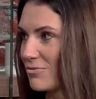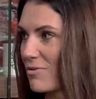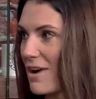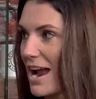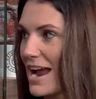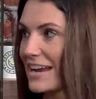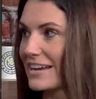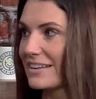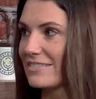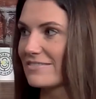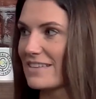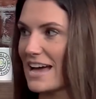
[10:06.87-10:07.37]

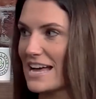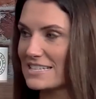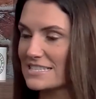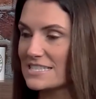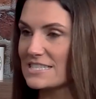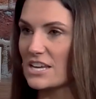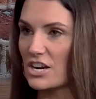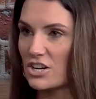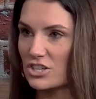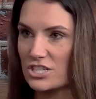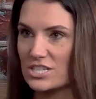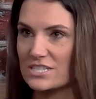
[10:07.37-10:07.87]
right? That's
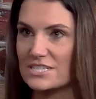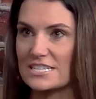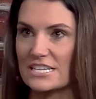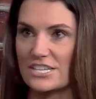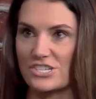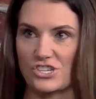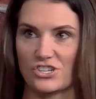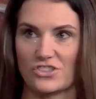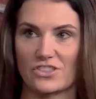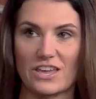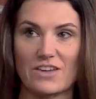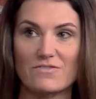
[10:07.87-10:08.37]
their
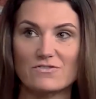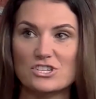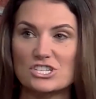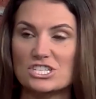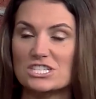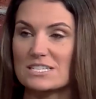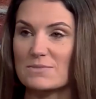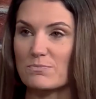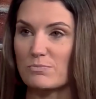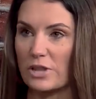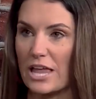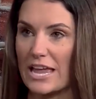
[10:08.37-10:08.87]
decision. They've
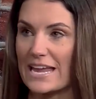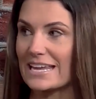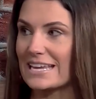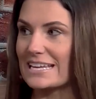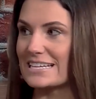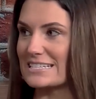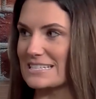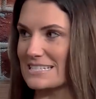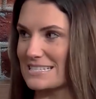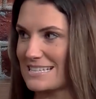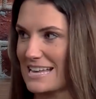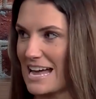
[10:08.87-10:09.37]
just
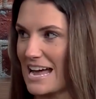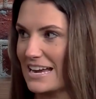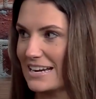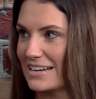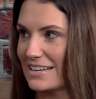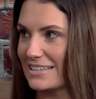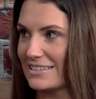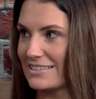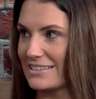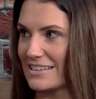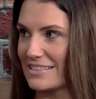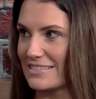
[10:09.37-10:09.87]
blanket
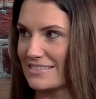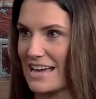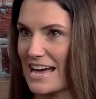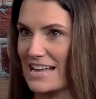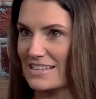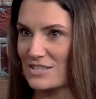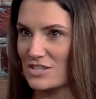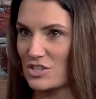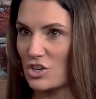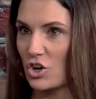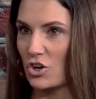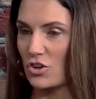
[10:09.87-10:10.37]
decided that
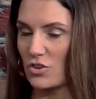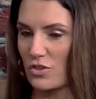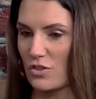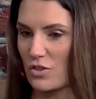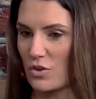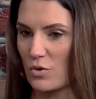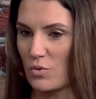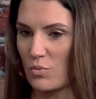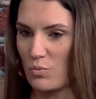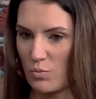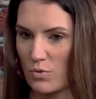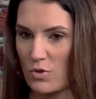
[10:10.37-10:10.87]
that's
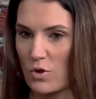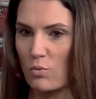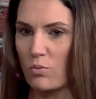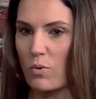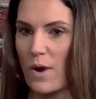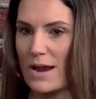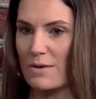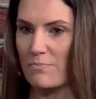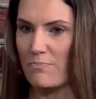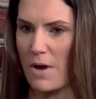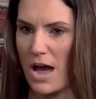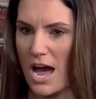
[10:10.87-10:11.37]
the
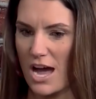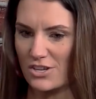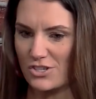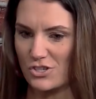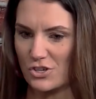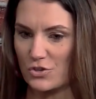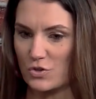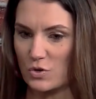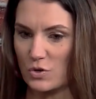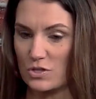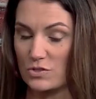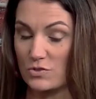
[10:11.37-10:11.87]
right
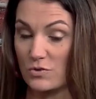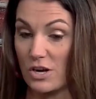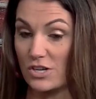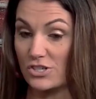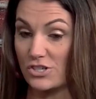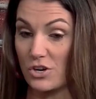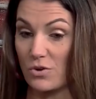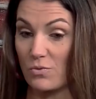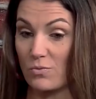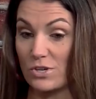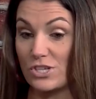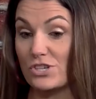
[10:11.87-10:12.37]
posture towards
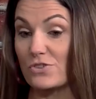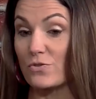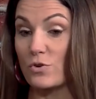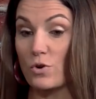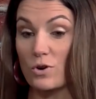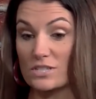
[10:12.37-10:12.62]
Russia, which, of